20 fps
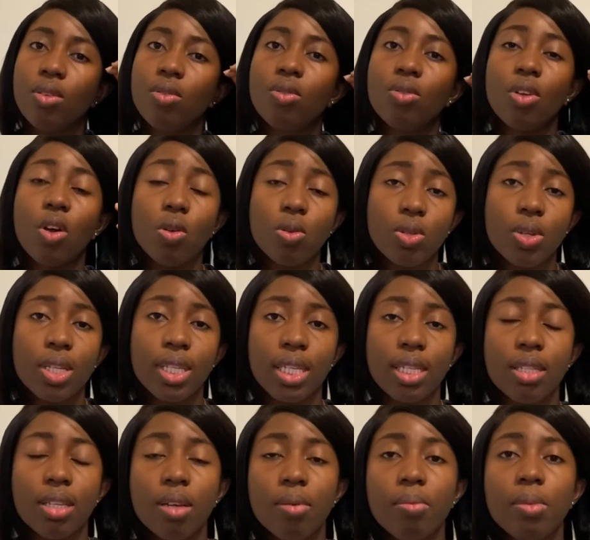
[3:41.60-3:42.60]
also
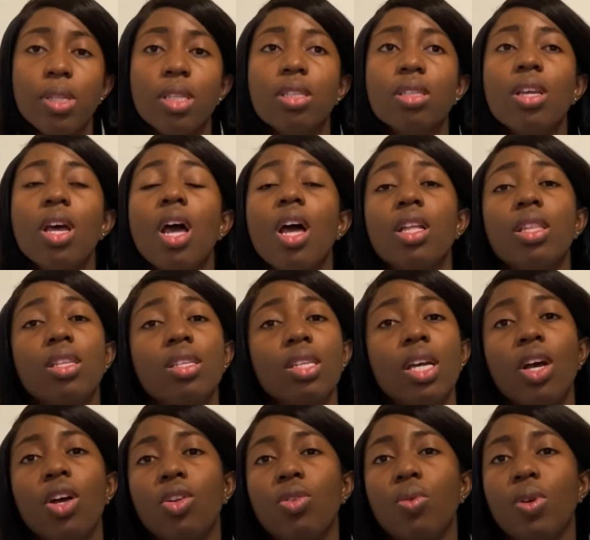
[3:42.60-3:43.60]
determines. The
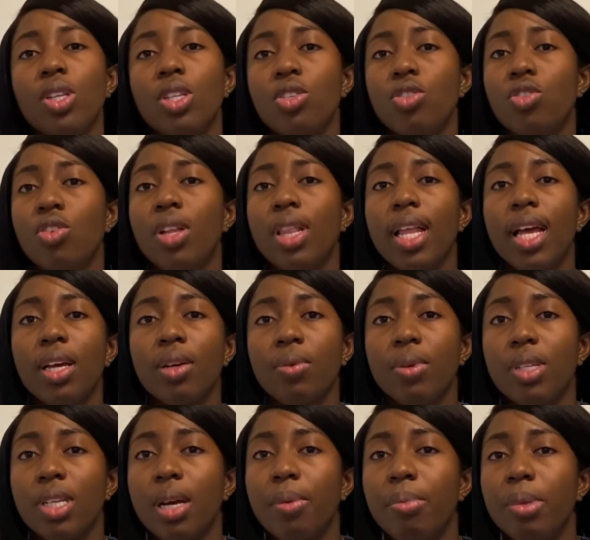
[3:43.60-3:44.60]
second one is your
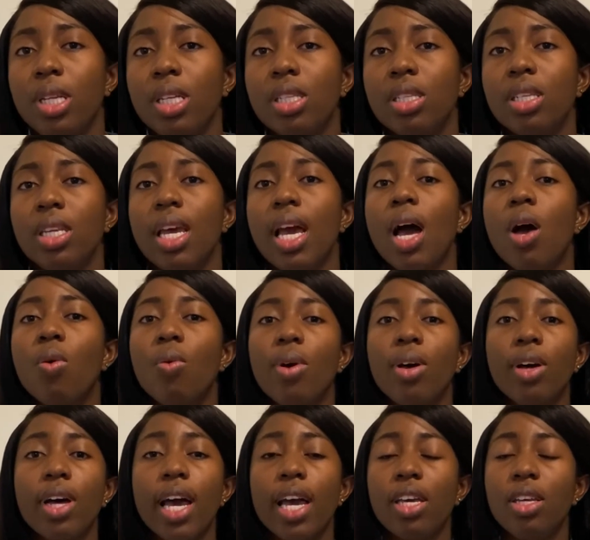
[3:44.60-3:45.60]
language ability. How well
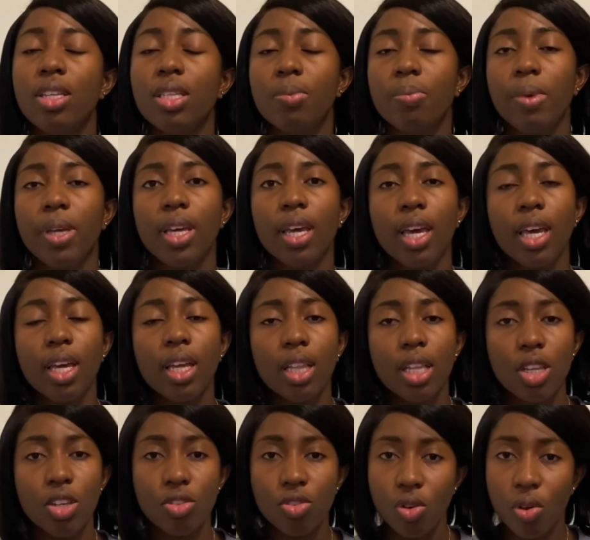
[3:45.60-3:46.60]
can you speak
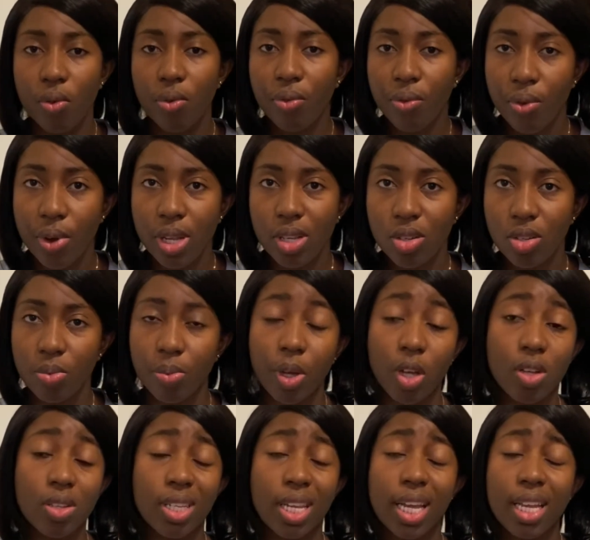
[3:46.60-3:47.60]
English or French?
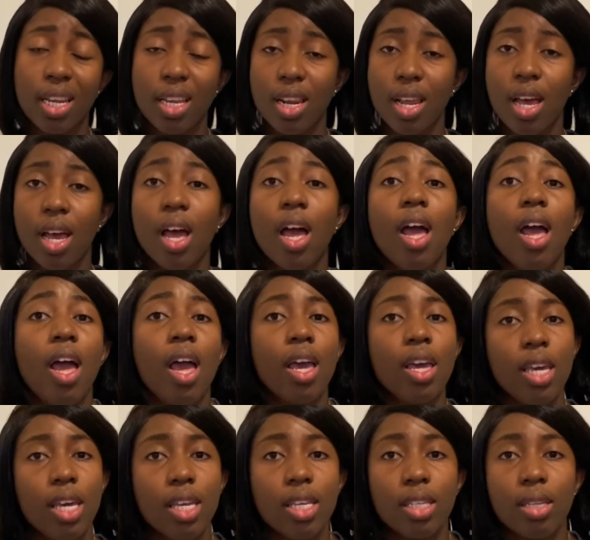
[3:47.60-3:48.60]
Because Canada
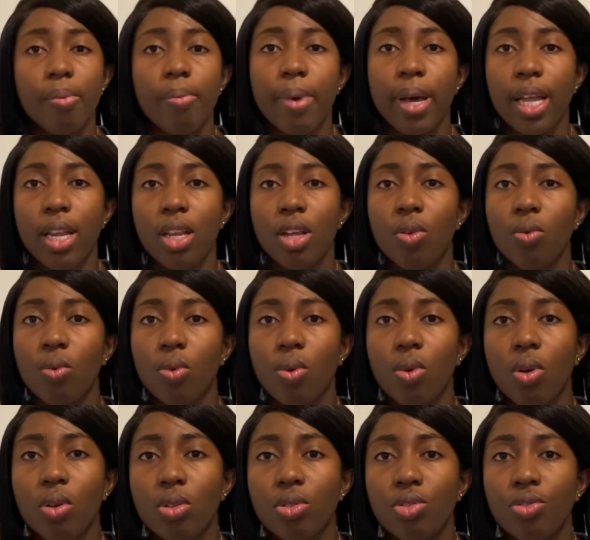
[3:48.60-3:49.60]
is a bilingual
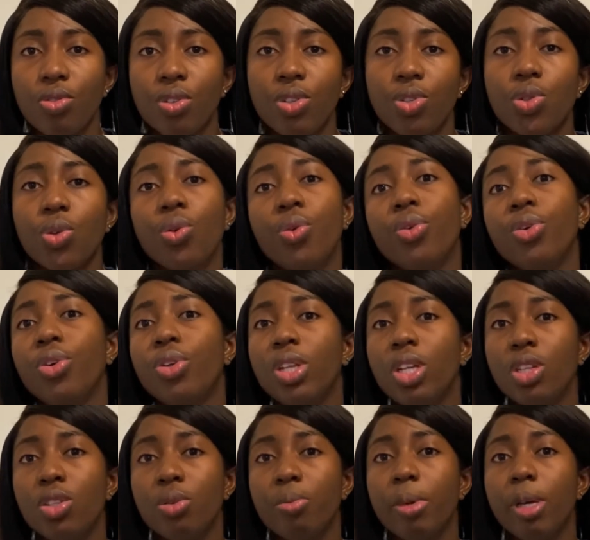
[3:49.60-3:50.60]
country, so you
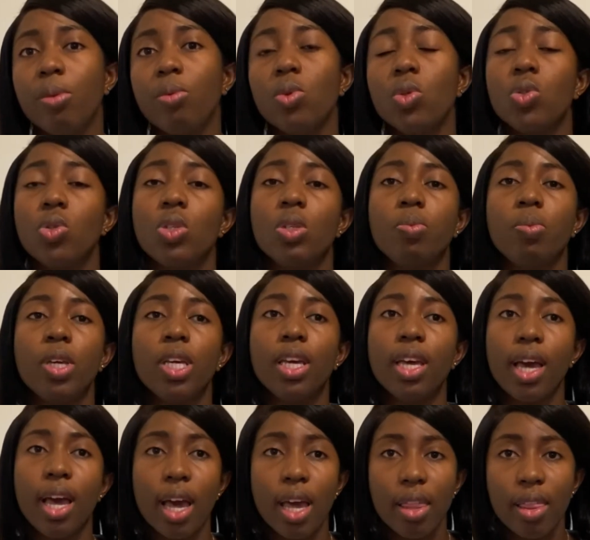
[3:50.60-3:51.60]
need to be able to speak
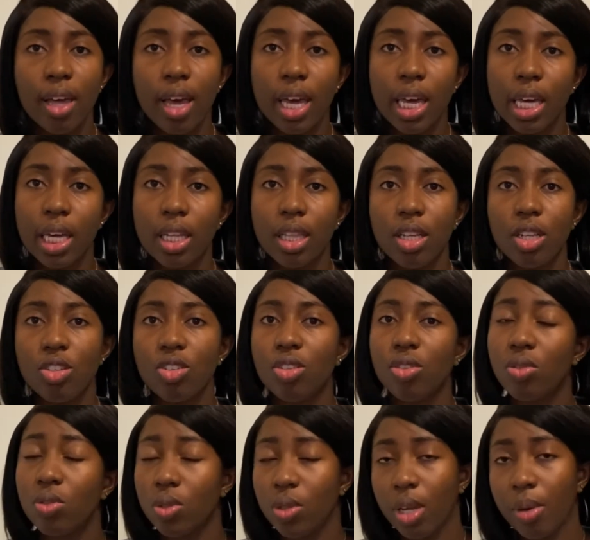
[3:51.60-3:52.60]
either English
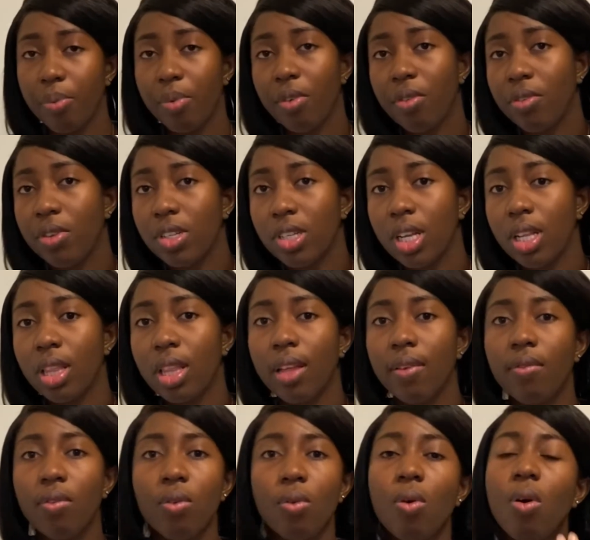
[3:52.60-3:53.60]
to a proficient
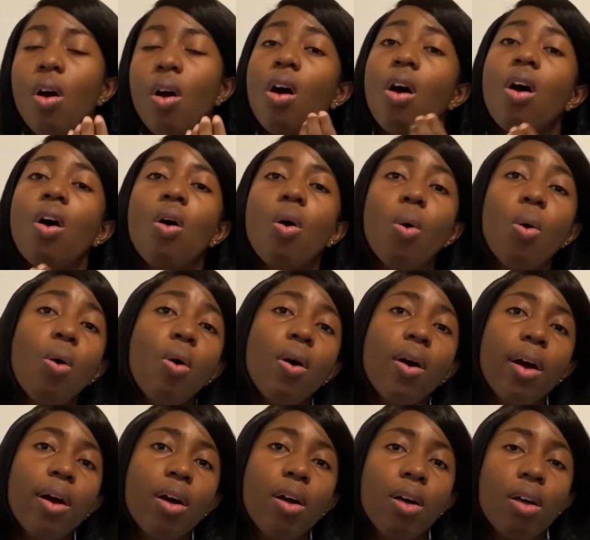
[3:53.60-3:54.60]
level
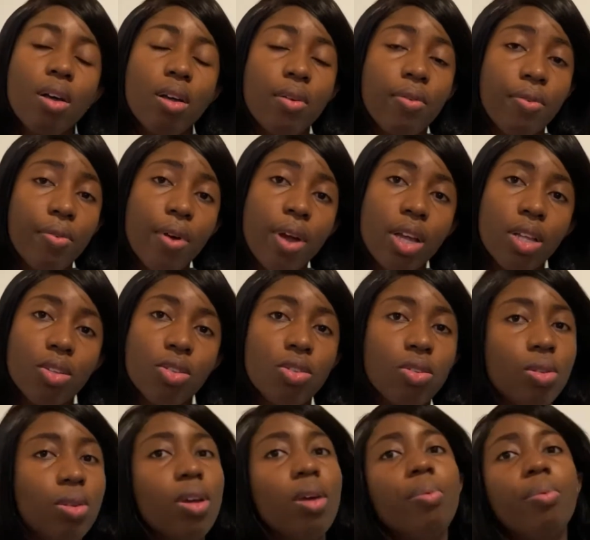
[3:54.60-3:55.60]
or French
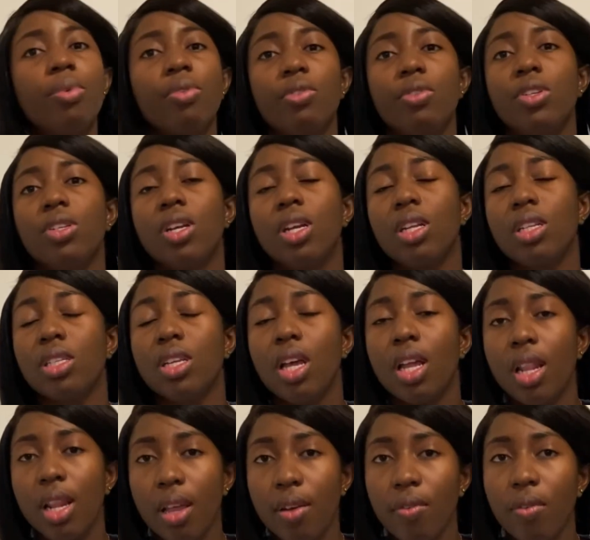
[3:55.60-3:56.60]
to a proficient
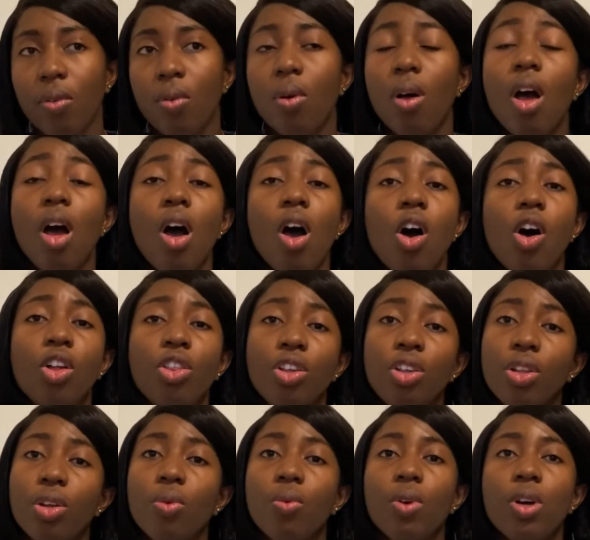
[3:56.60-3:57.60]
level.
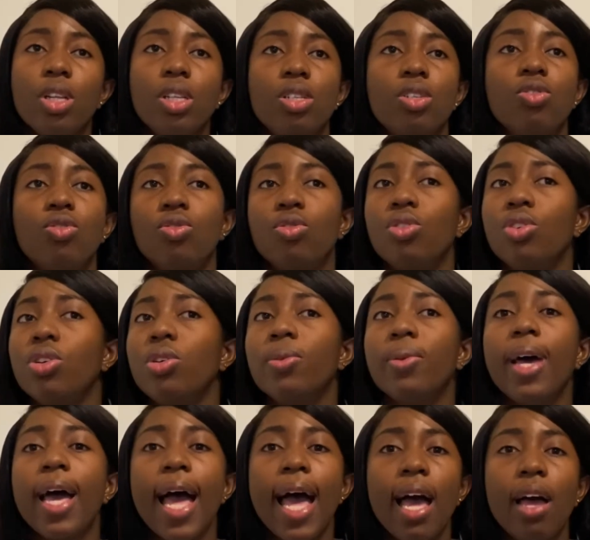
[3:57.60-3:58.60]
Another one is, do you
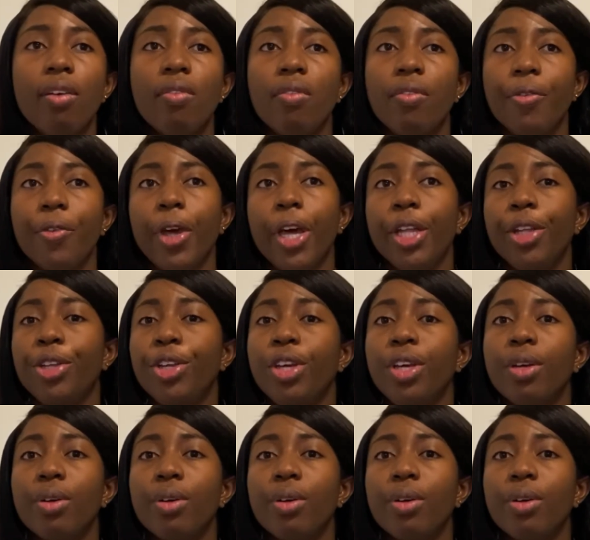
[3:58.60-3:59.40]
have any